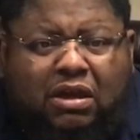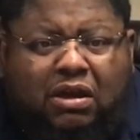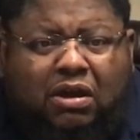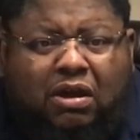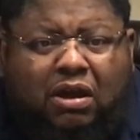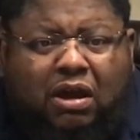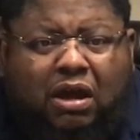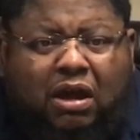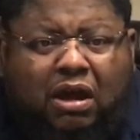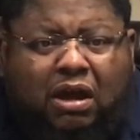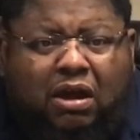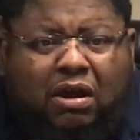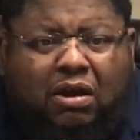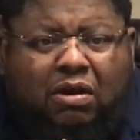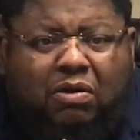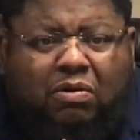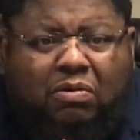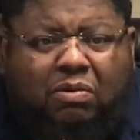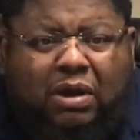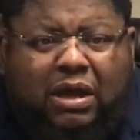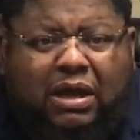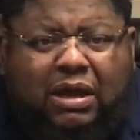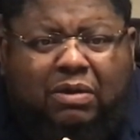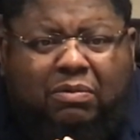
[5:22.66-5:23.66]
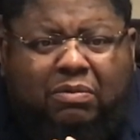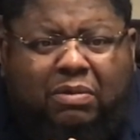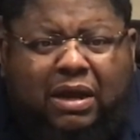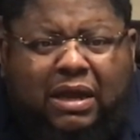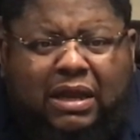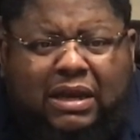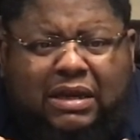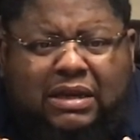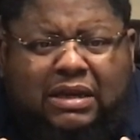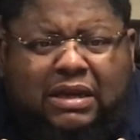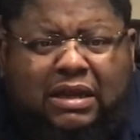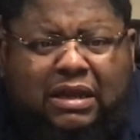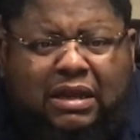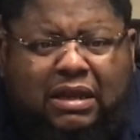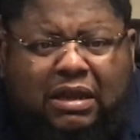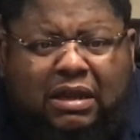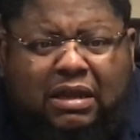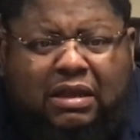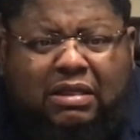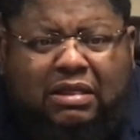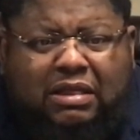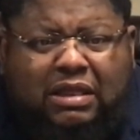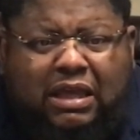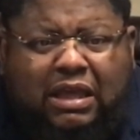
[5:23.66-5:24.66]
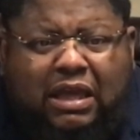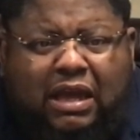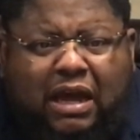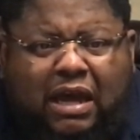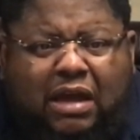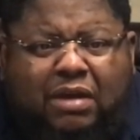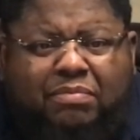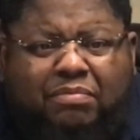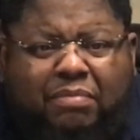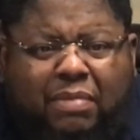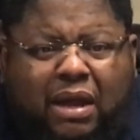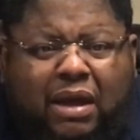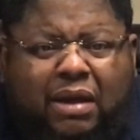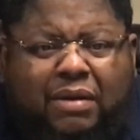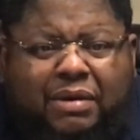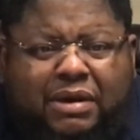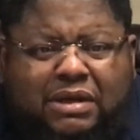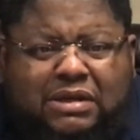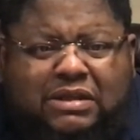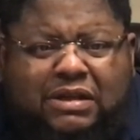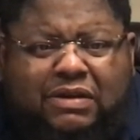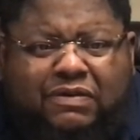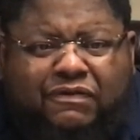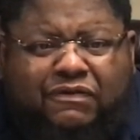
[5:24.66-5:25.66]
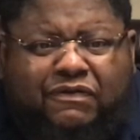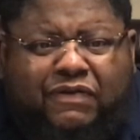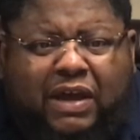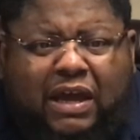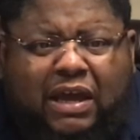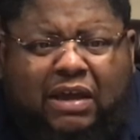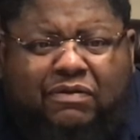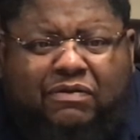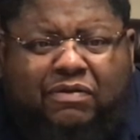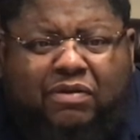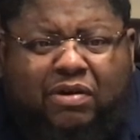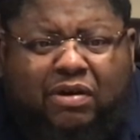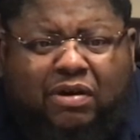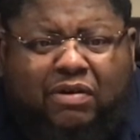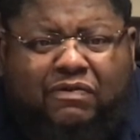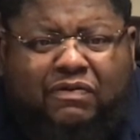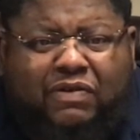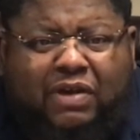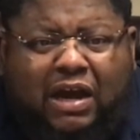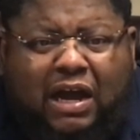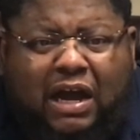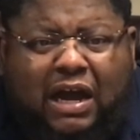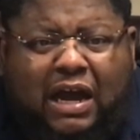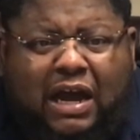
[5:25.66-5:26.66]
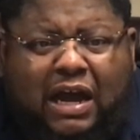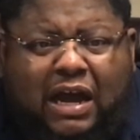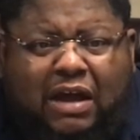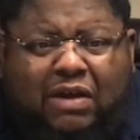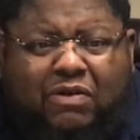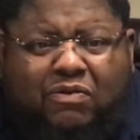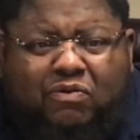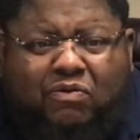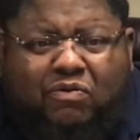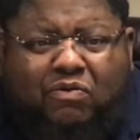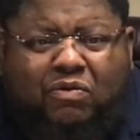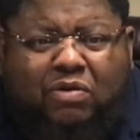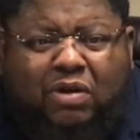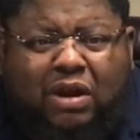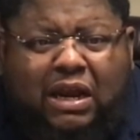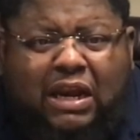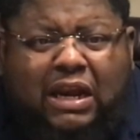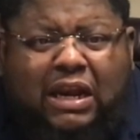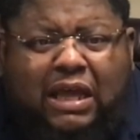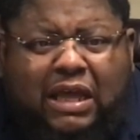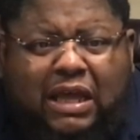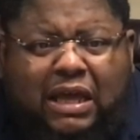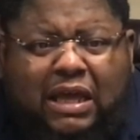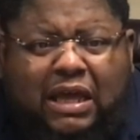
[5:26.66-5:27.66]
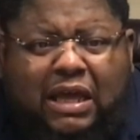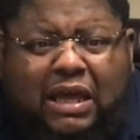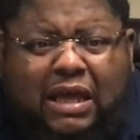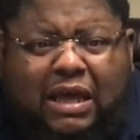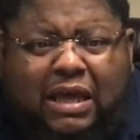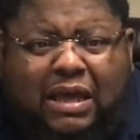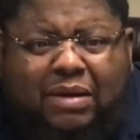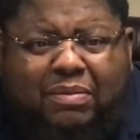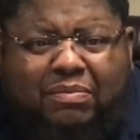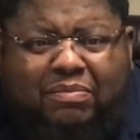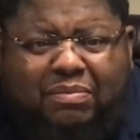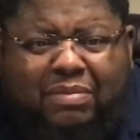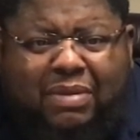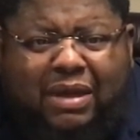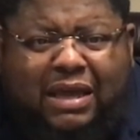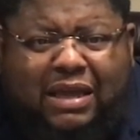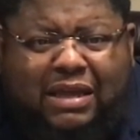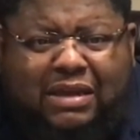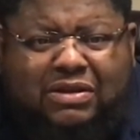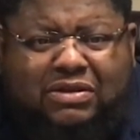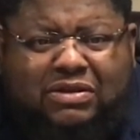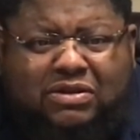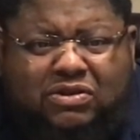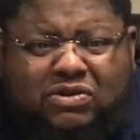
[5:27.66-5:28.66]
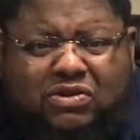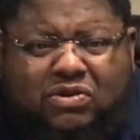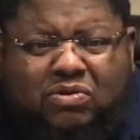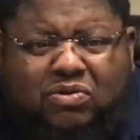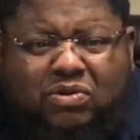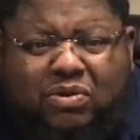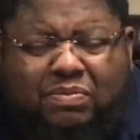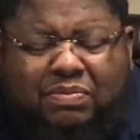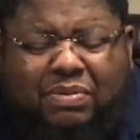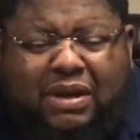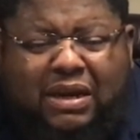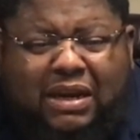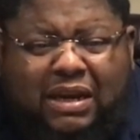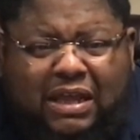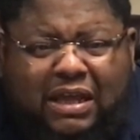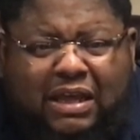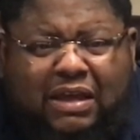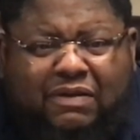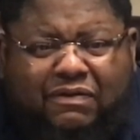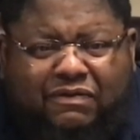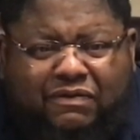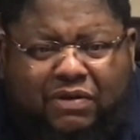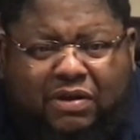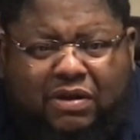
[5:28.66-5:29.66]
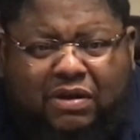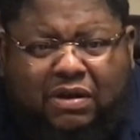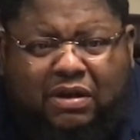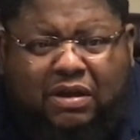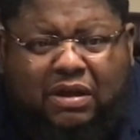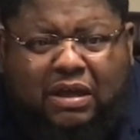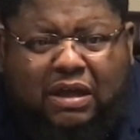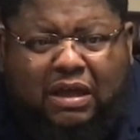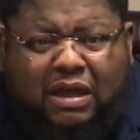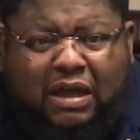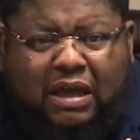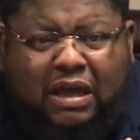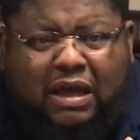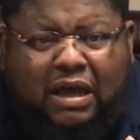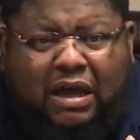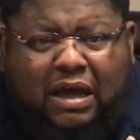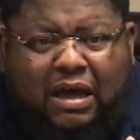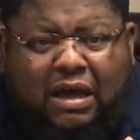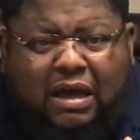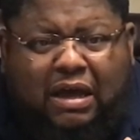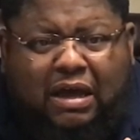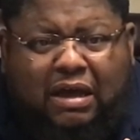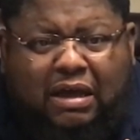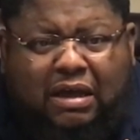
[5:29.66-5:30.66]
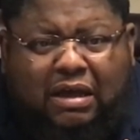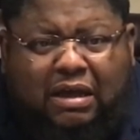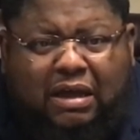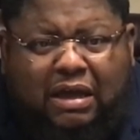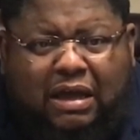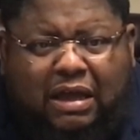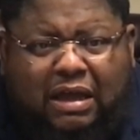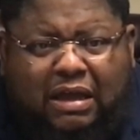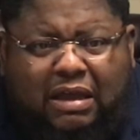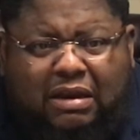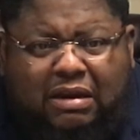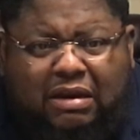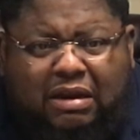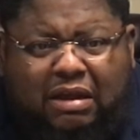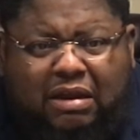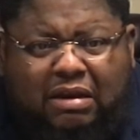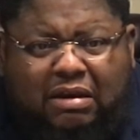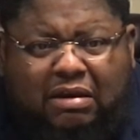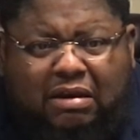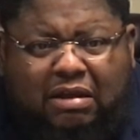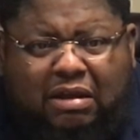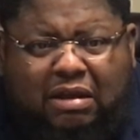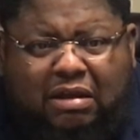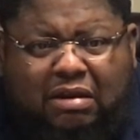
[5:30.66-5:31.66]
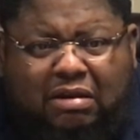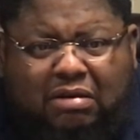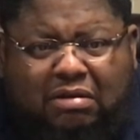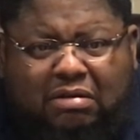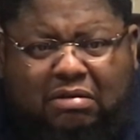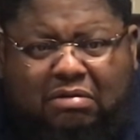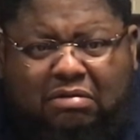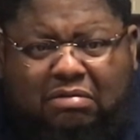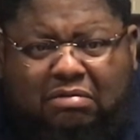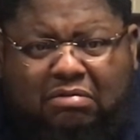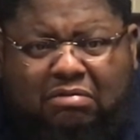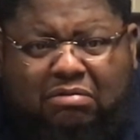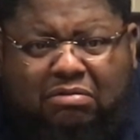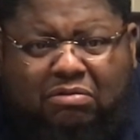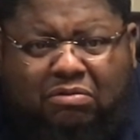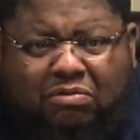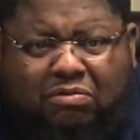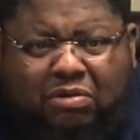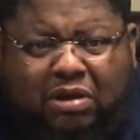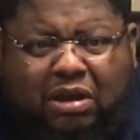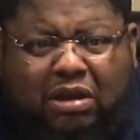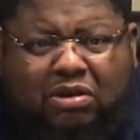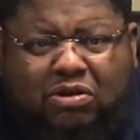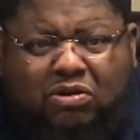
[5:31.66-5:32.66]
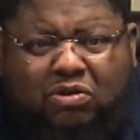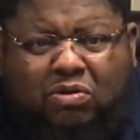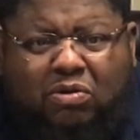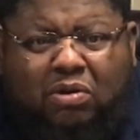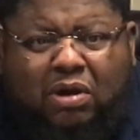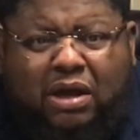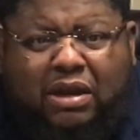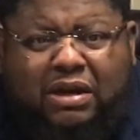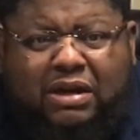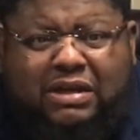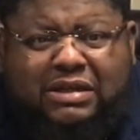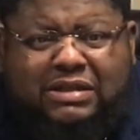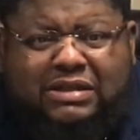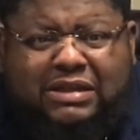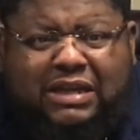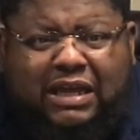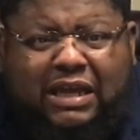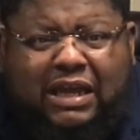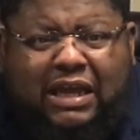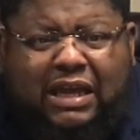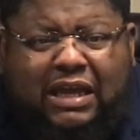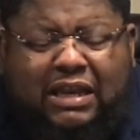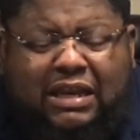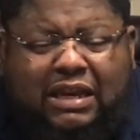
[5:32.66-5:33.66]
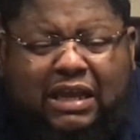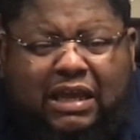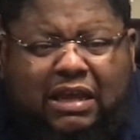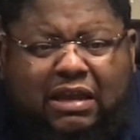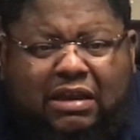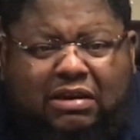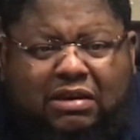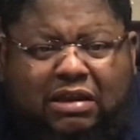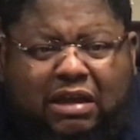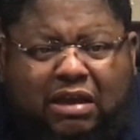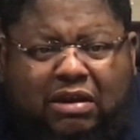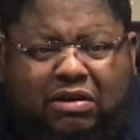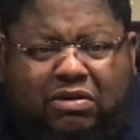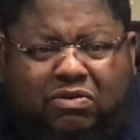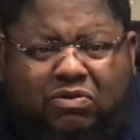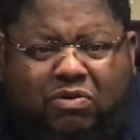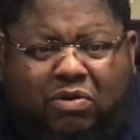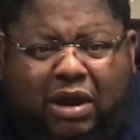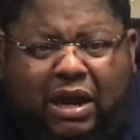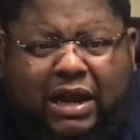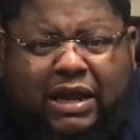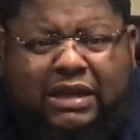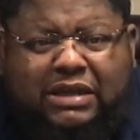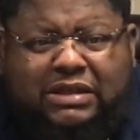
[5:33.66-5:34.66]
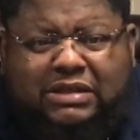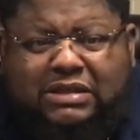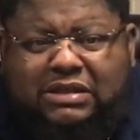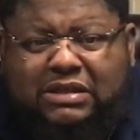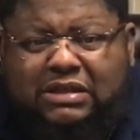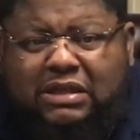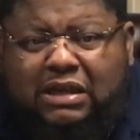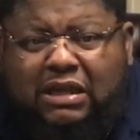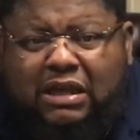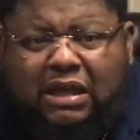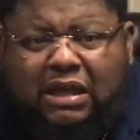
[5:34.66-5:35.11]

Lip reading: What the unmerited favor of God really meant to the believer. And we do understand that Christ